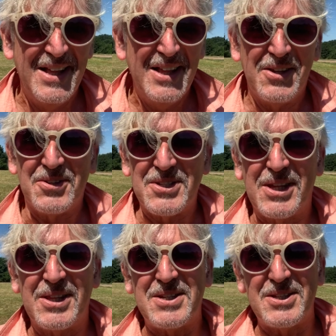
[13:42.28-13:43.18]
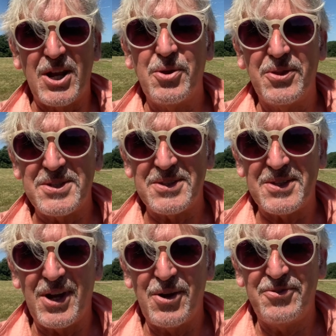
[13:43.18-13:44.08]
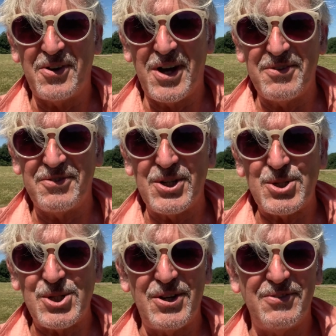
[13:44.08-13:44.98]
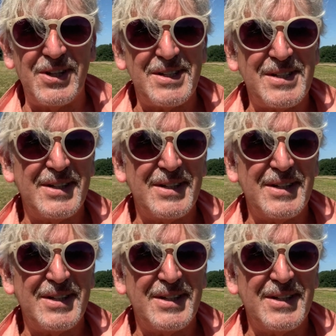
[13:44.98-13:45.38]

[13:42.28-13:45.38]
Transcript: you see, this is the lo-fi version of it.